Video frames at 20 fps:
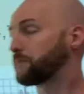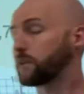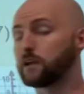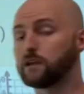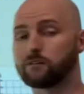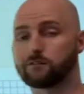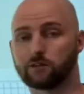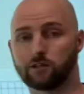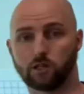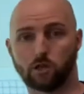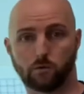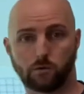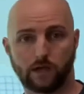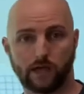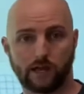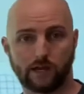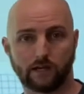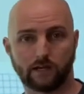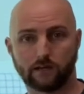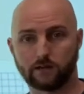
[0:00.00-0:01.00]
is
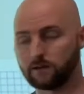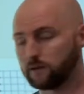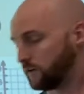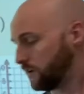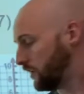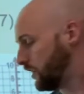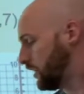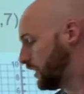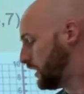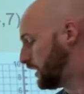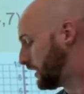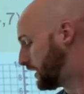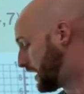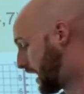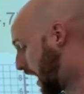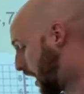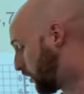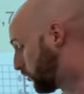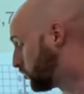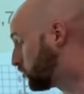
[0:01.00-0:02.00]
located.
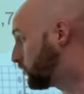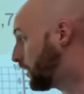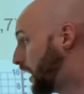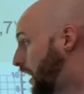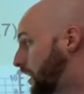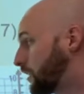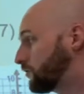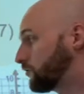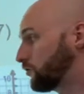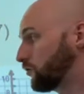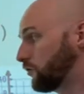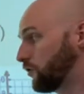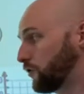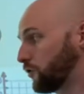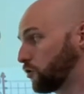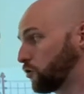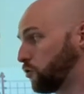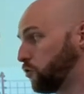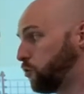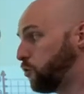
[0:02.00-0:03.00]
Now, to answer the
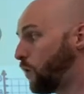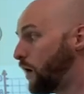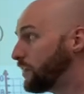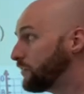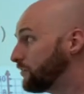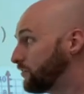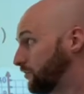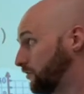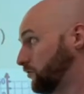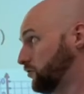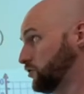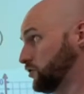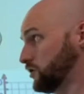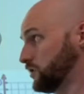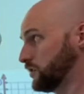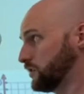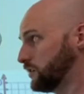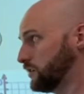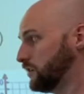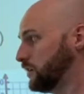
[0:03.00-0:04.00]

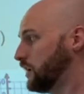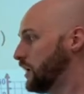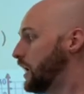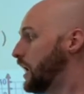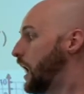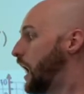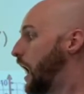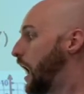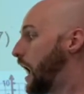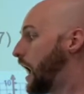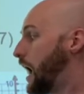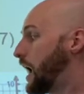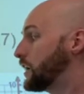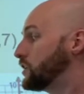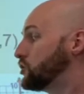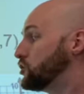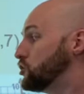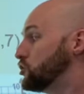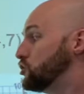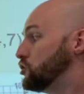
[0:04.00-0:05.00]
question,
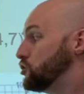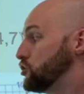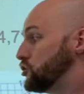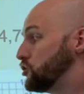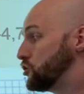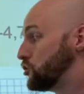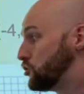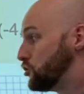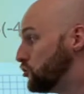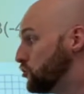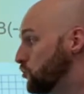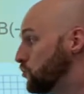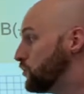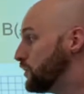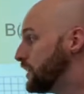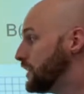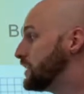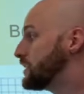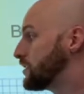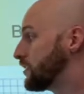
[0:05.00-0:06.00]
I do
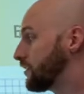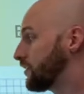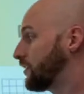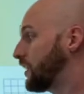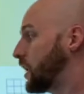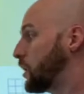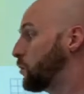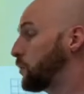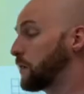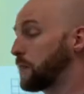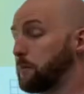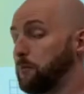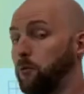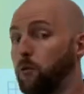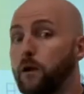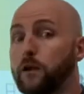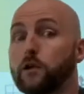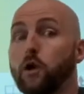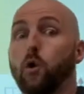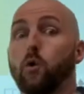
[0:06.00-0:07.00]
need to say where the
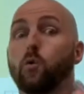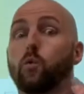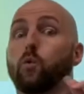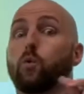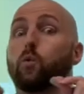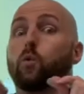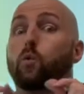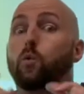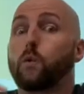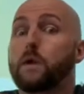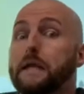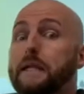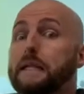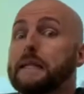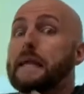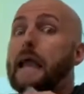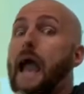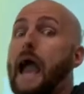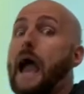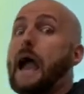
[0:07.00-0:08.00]
point
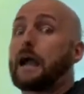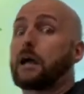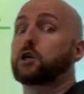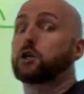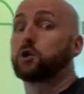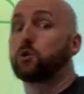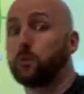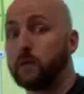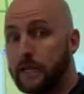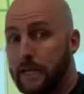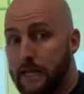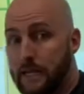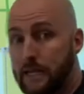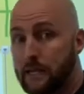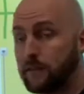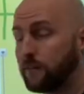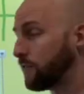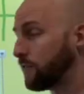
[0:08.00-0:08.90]
really actually is.